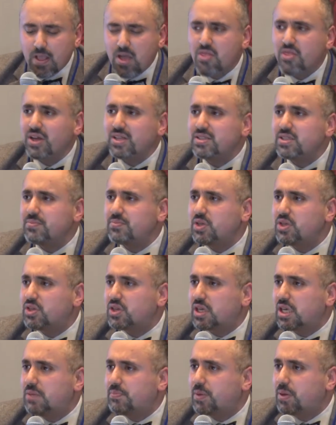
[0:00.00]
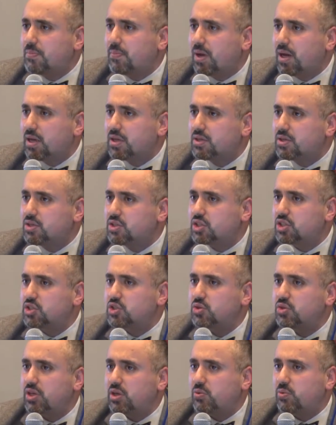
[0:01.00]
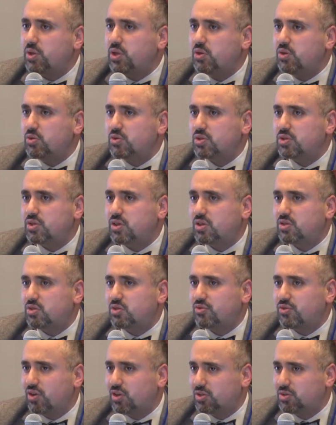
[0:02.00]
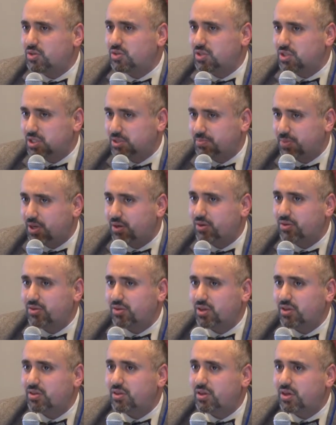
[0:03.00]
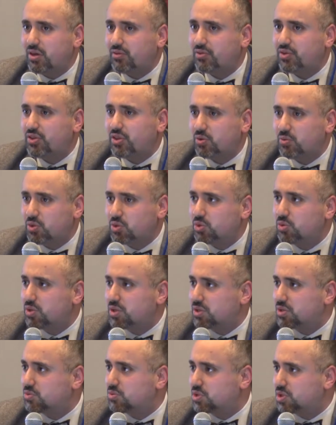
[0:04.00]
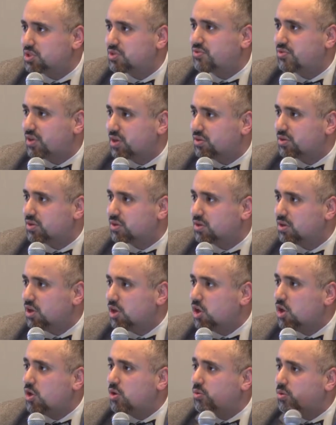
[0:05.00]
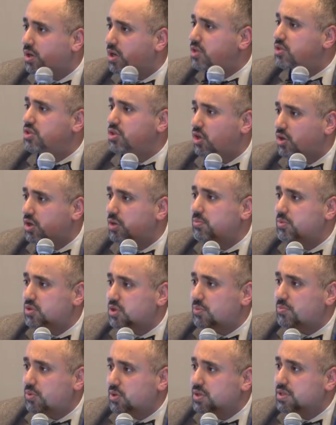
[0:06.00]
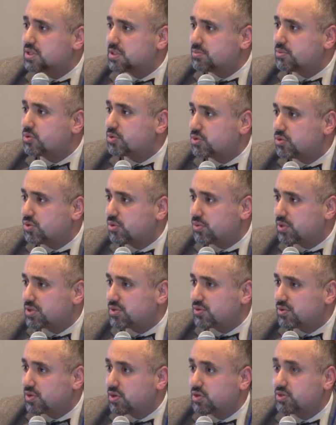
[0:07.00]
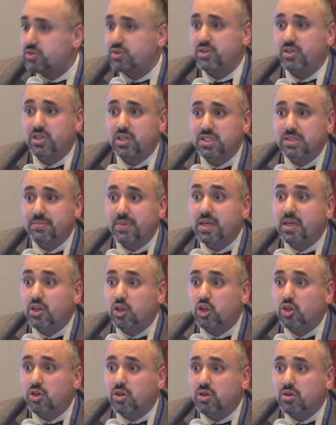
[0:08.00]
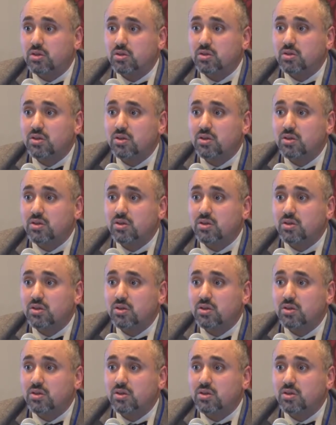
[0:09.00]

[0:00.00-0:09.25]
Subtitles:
That's something to keep in mind, just so that we don't start to fall into despair and think that everything we're doing is we're just failing. We're actually, our numbers are pretty similar to the rest of the country. That doesn't make it good.